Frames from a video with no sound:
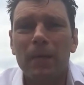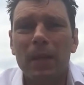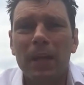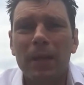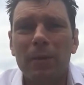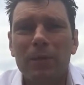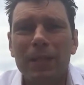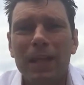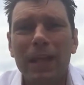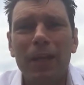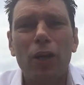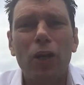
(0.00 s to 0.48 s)
It
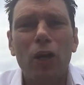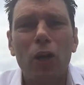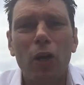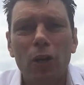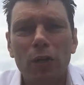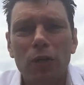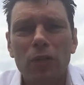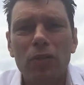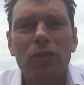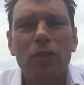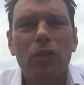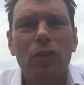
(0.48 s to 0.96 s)
was that
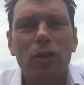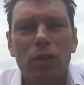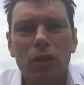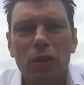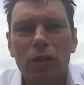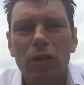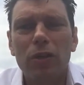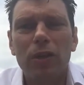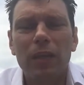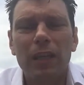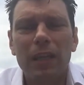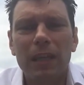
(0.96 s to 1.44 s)
constant
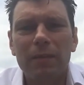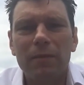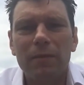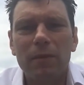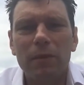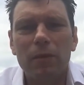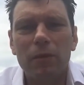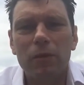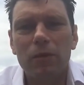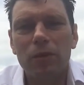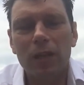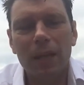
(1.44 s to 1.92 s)
learning and
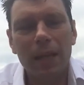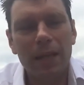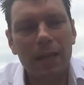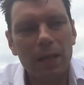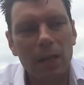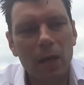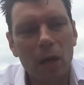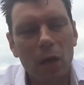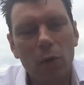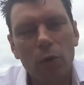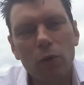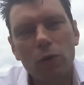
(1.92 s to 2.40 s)
evolution, and
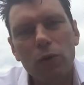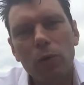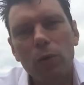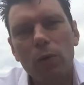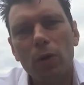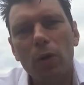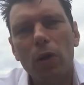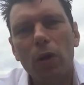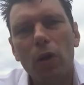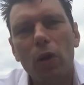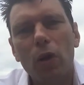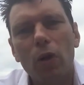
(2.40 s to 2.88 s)
the older
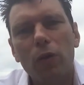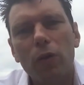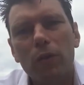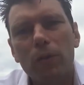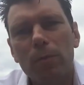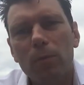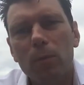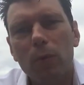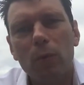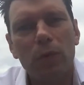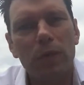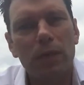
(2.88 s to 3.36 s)
one got, the
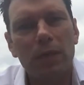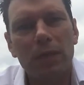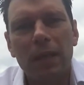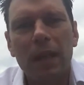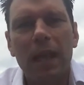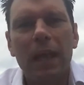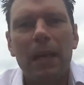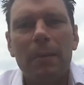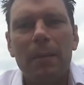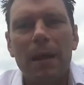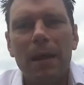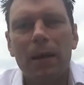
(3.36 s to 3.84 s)
more this
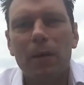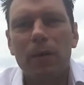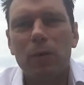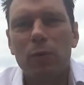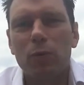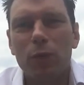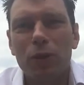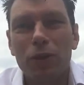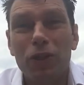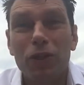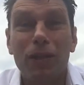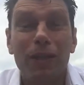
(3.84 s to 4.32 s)
came out, is
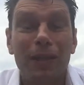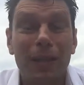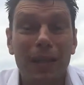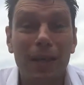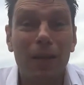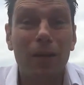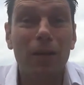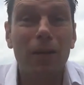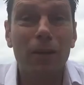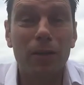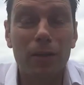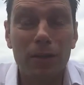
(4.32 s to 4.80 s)
wishing they'd
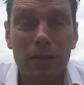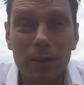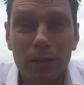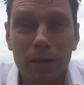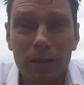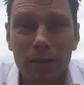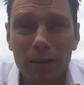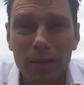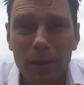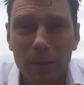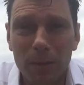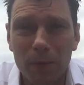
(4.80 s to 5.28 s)
learned
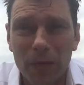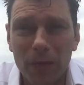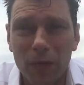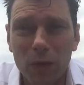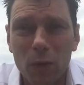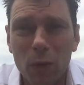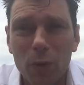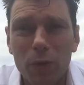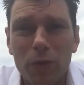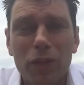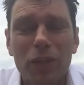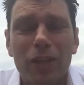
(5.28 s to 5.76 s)
something,
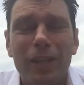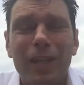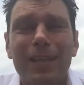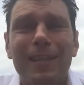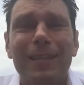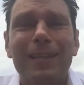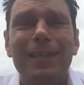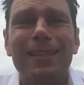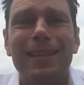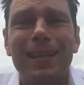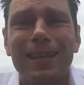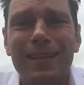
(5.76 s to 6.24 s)
or wishing they'd
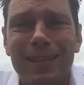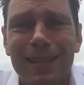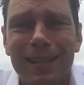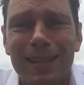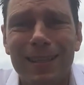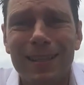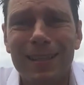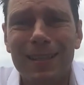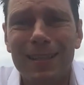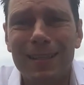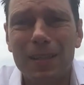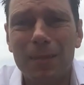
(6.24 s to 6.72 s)

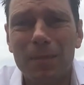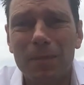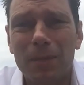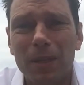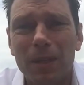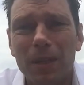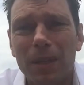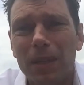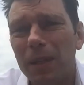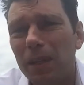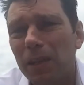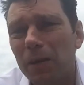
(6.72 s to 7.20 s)
studied
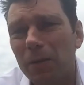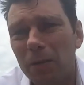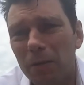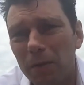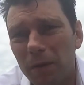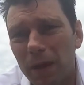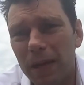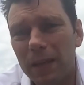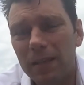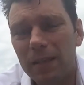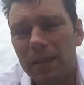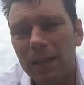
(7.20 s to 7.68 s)
something that they were
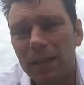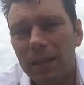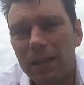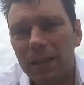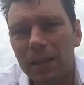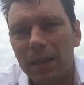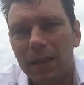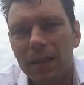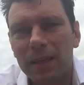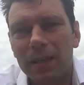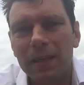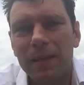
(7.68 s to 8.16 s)

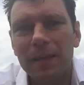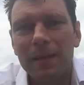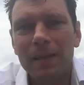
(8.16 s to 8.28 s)
fascinating in.